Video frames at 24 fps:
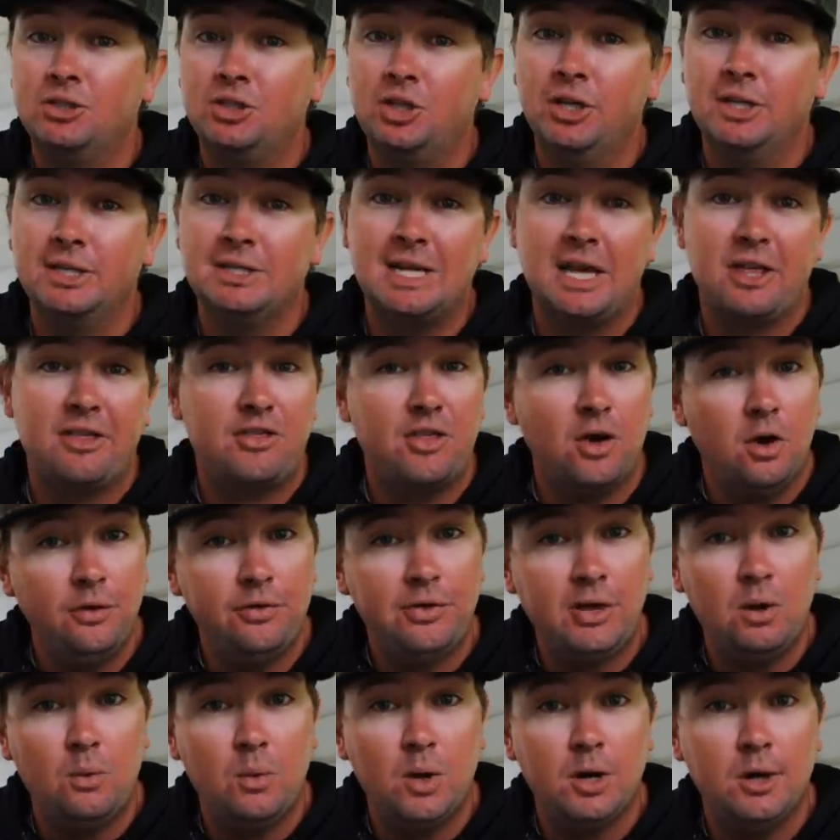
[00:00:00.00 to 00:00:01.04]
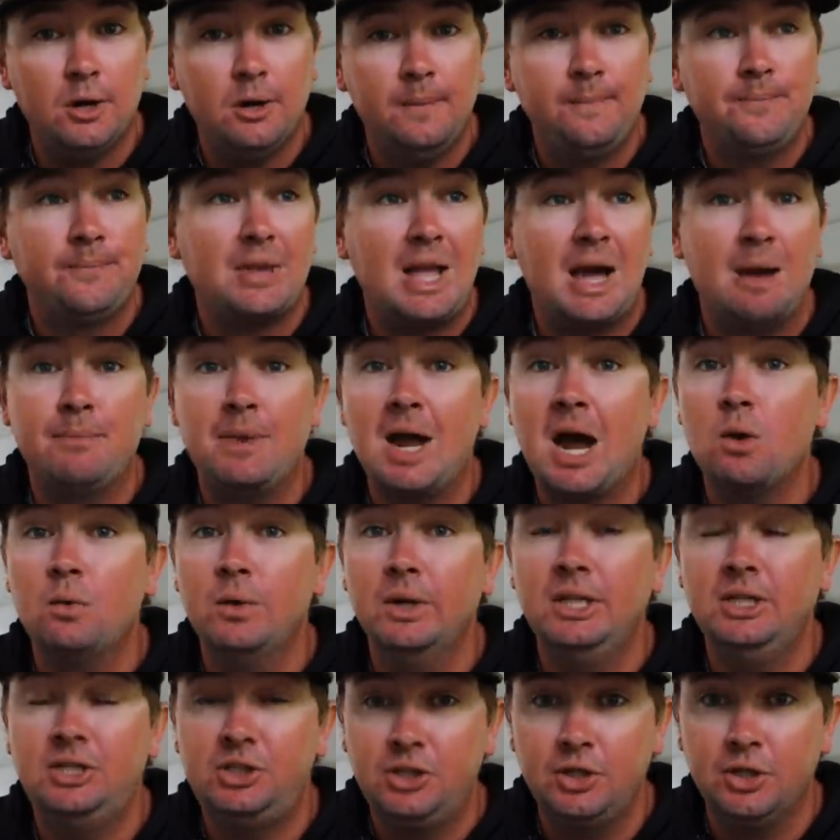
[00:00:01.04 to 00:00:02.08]
as good as I thought they were. I'm not
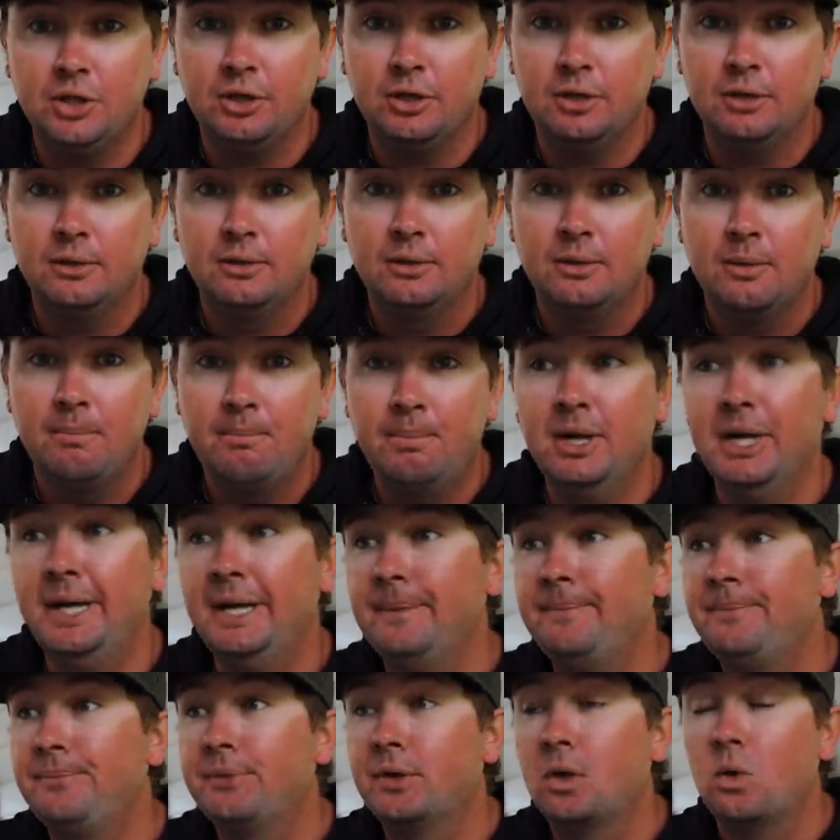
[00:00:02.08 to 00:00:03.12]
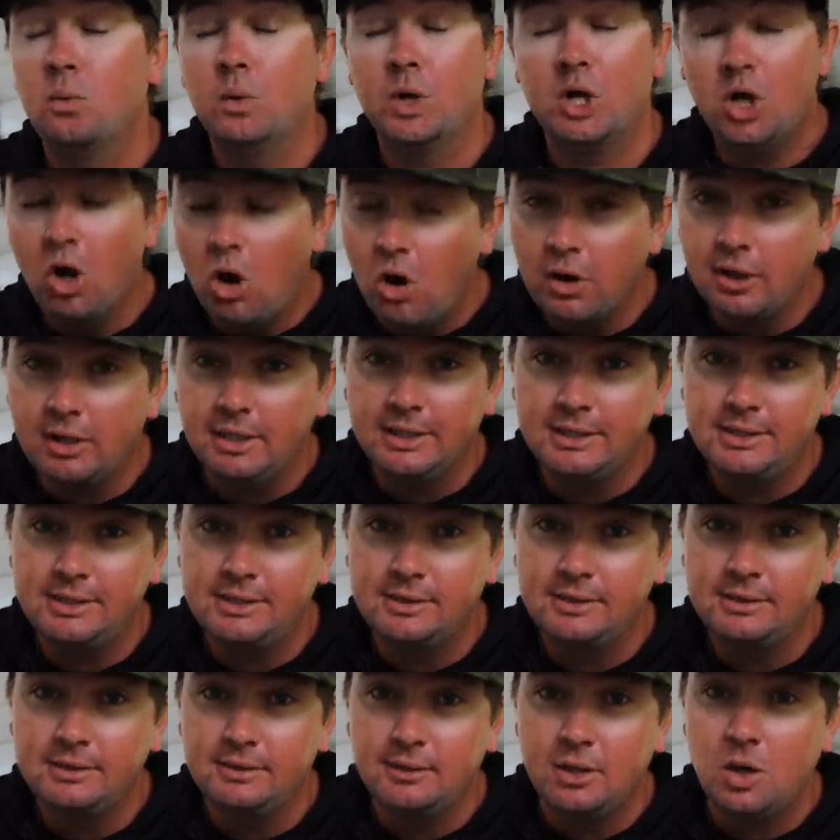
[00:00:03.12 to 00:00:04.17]
really sure. But
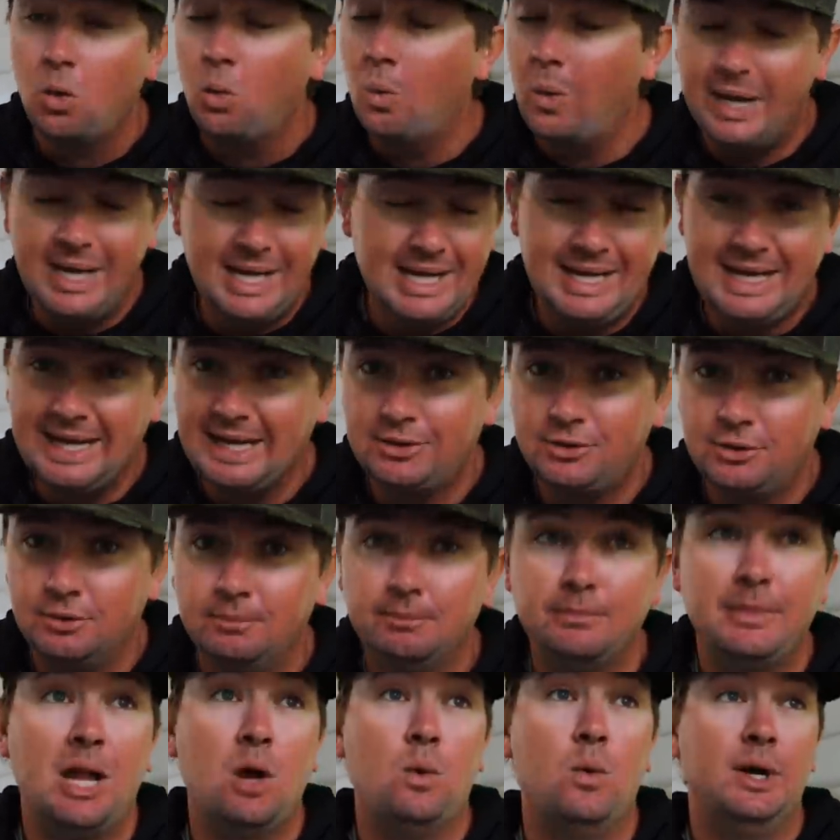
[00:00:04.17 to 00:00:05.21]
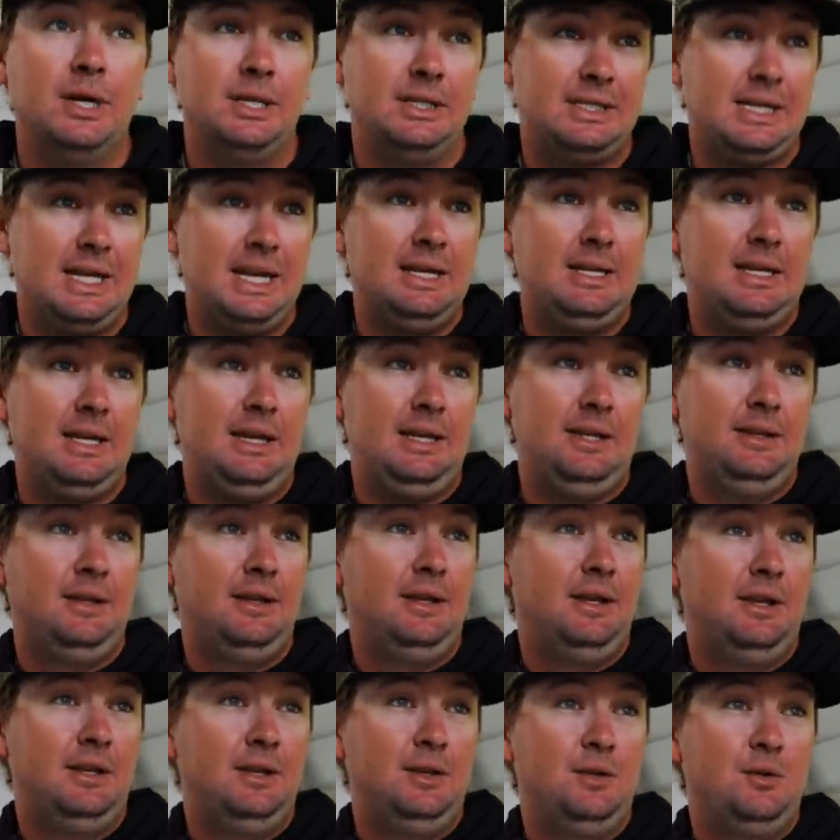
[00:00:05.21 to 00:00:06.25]
regardless, we didn't catch them, and we're at the Santee.
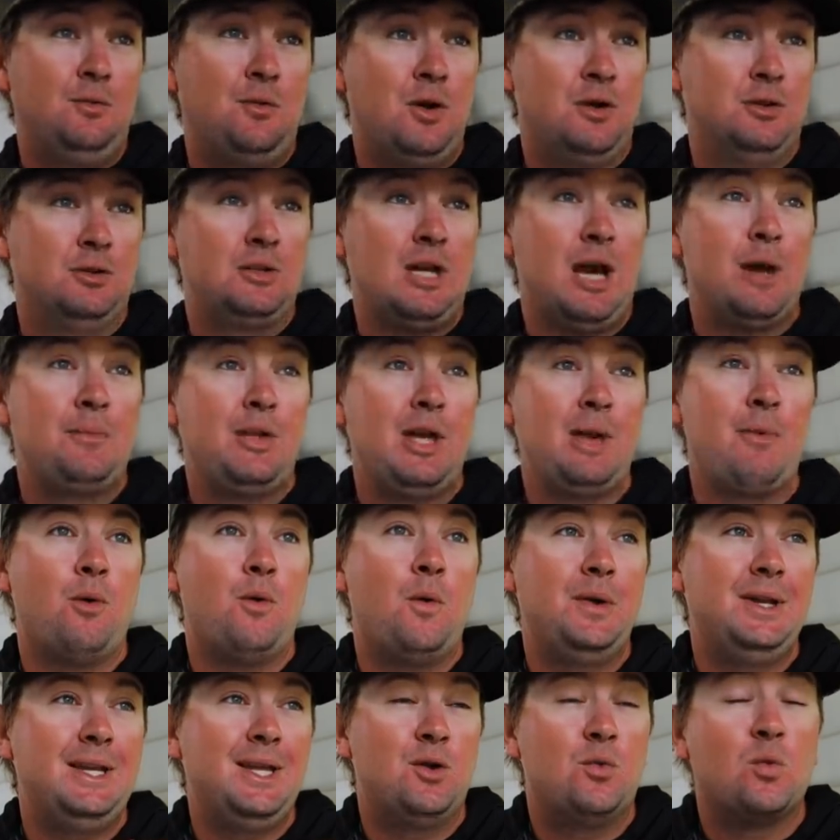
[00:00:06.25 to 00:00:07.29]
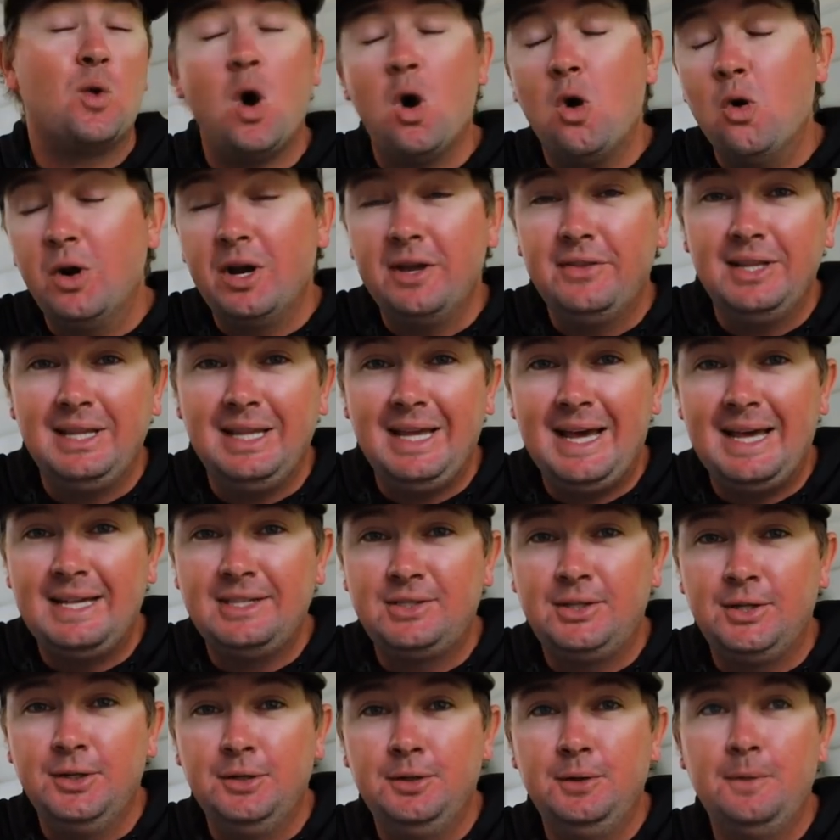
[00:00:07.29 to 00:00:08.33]
We're going to stop thinking about what we did wrong in the
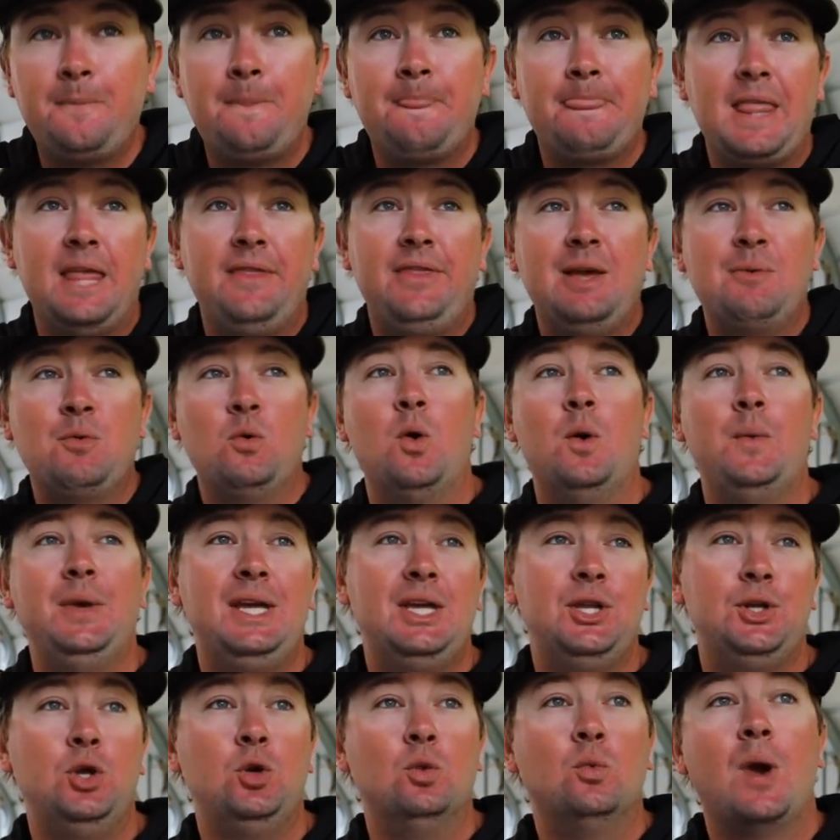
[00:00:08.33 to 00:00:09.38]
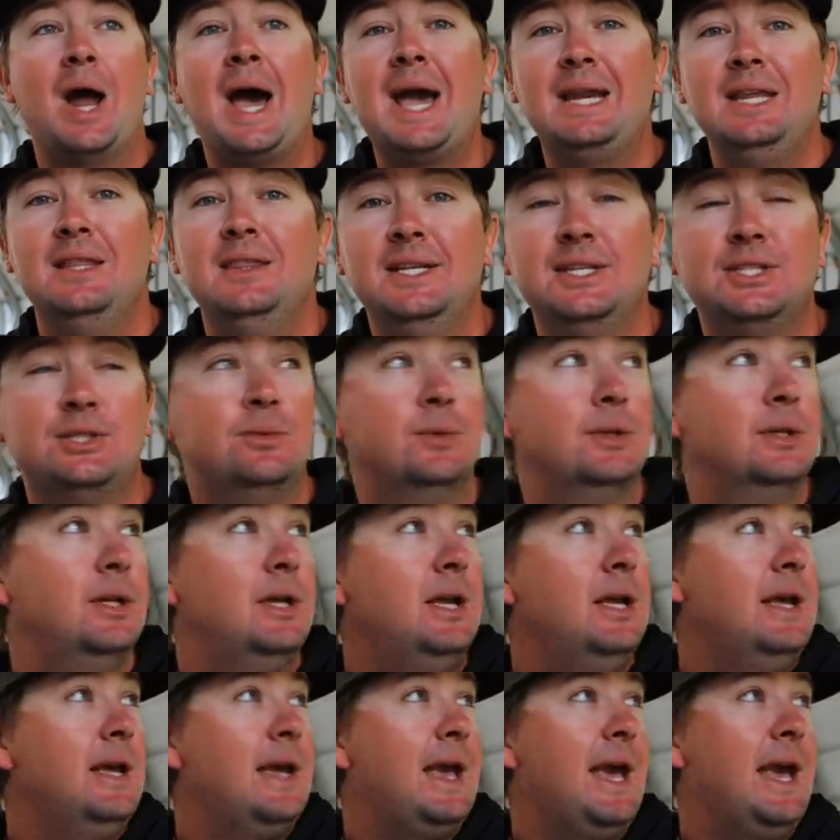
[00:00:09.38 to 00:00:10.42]
last two and think about what we can do right in this one.
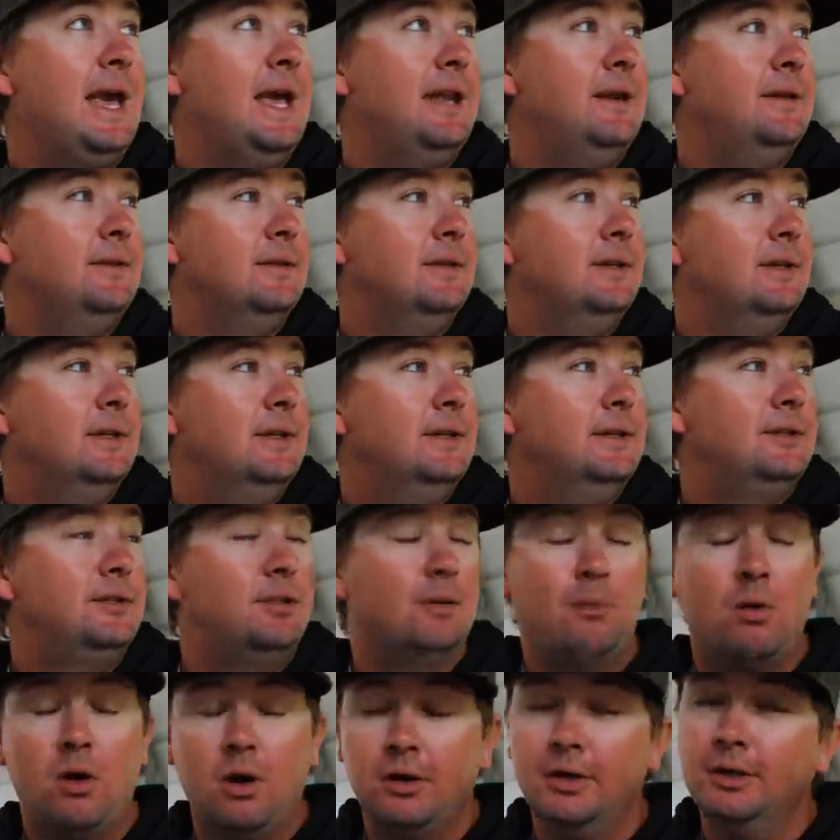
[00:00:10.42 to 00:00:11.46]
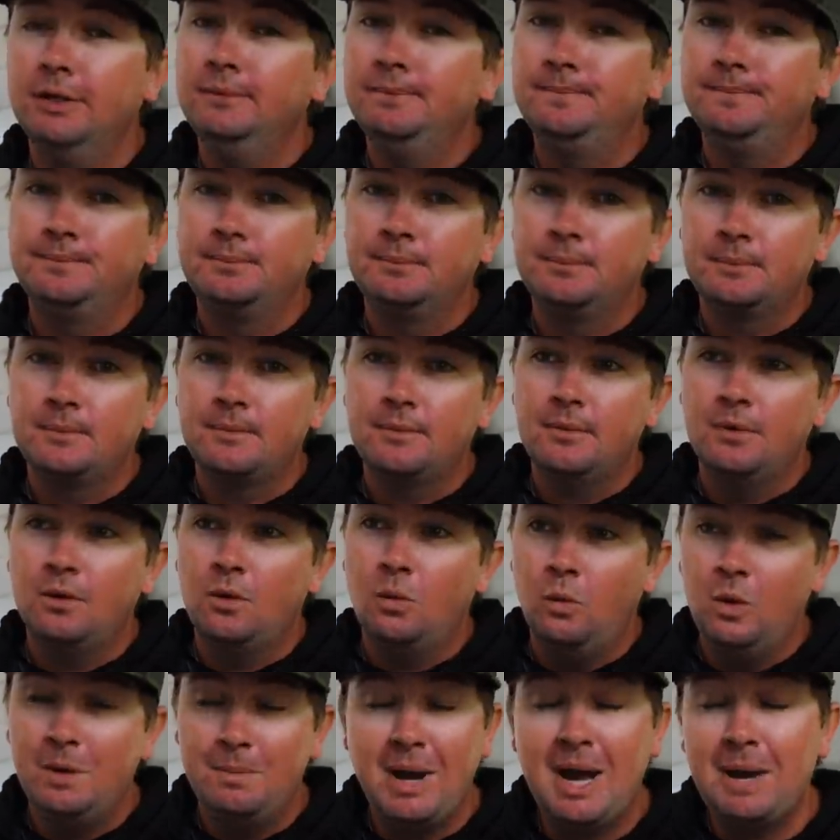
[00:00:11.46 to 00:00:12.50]
And tomorrow,
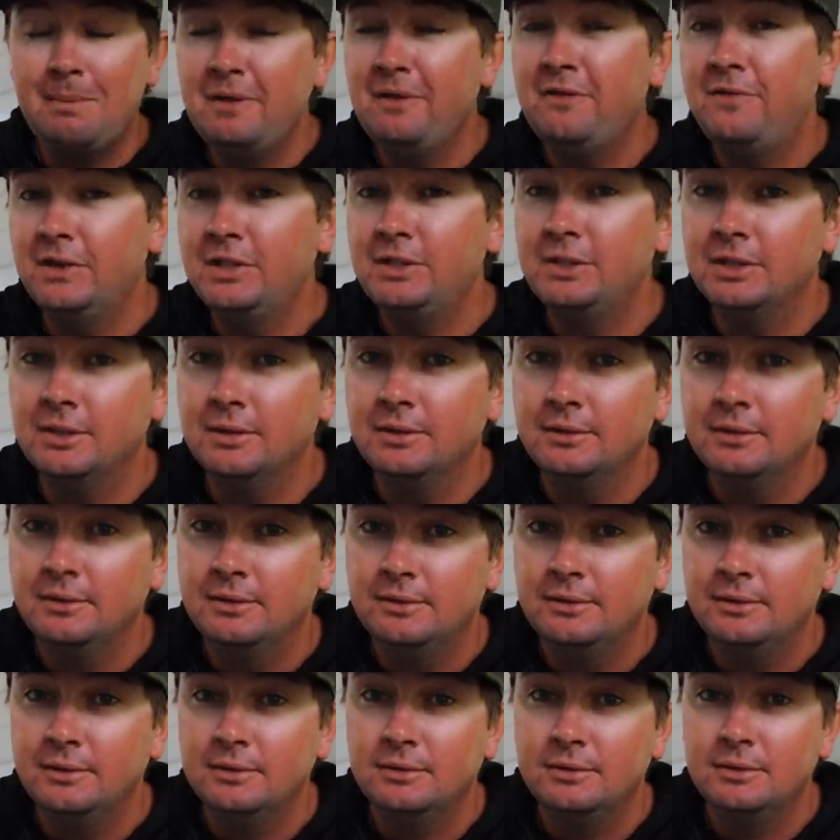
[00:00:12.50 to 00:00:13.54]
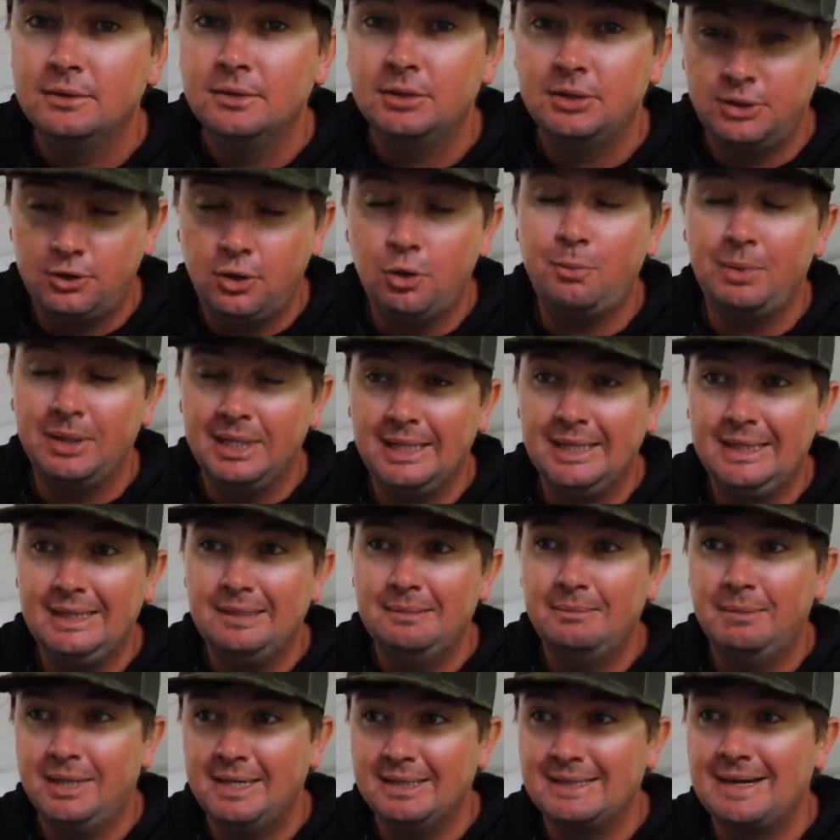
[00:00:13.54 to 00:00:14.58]
we might be fishing stupidly
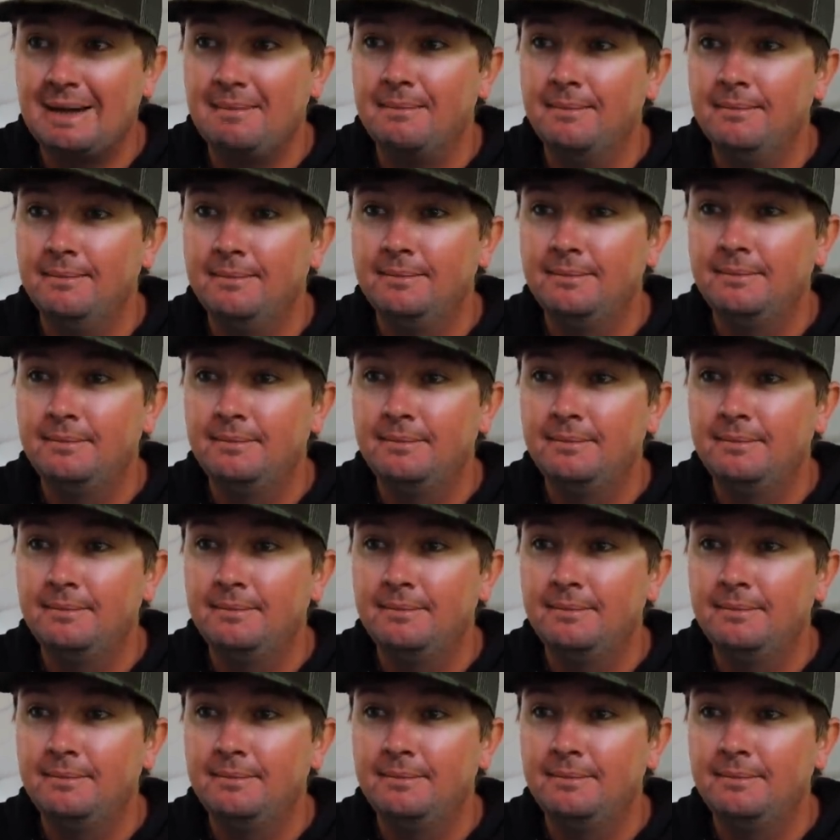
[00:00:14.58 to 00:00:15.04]
because I'm